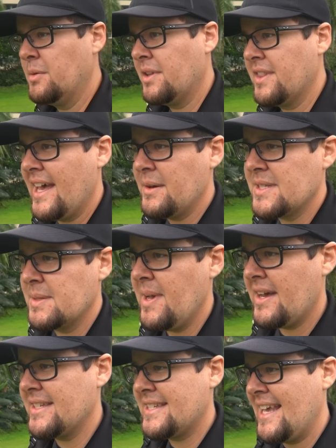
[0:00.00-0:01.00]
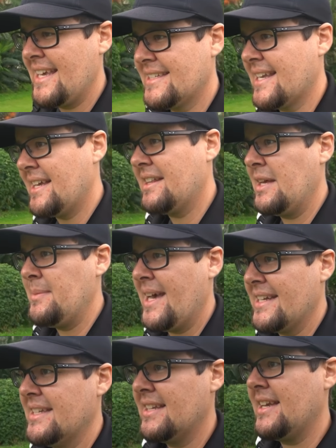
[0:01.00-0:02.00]
well, that was about as
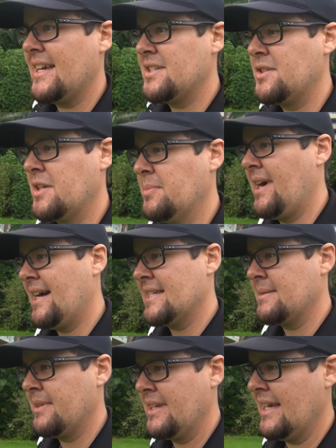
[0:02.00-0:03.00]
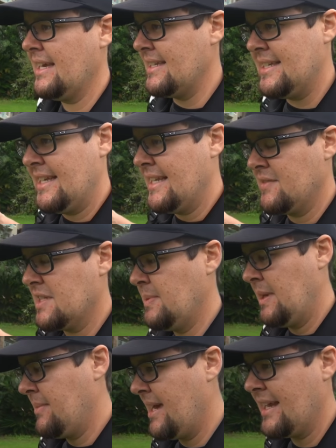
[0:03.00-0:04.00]
anticlimactic as you could possibly get. It didn't even
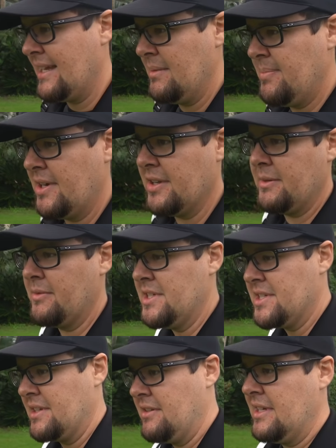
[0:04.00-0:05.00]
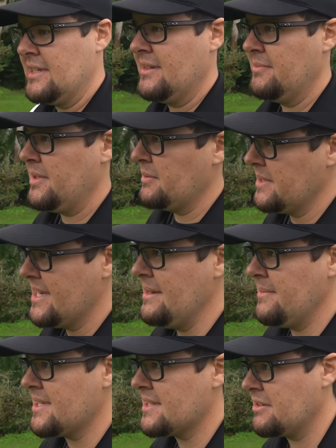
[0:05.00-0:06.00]
spin back and it barely reached the green, but we didn't
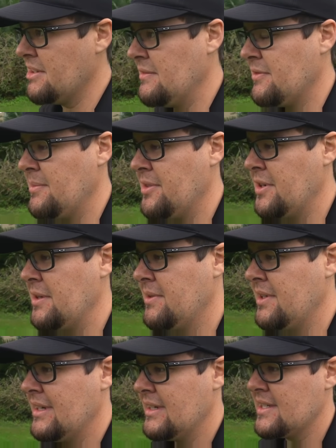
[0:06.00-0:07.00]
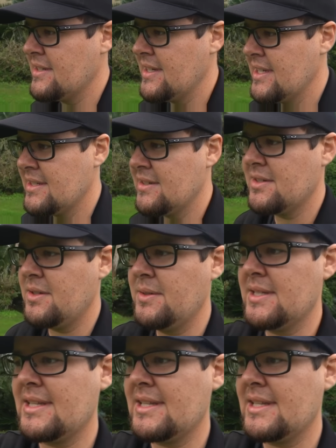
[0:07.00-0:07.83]
miss the green from 31 yards, so I guess there's always